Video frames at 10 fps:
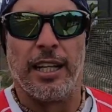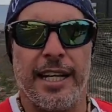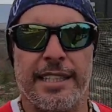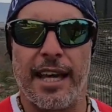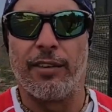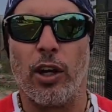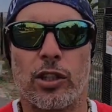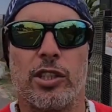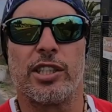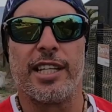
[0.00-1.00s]
Let's have a
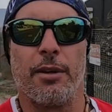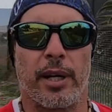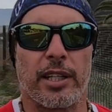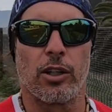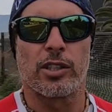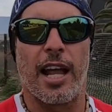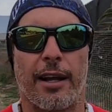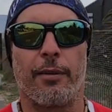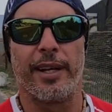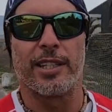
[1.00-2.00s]
look to see what it looks
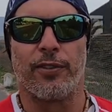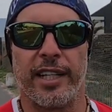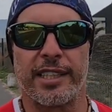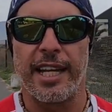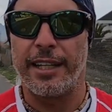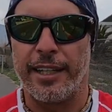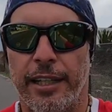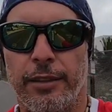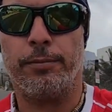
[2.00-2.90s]
like when it's fully extended.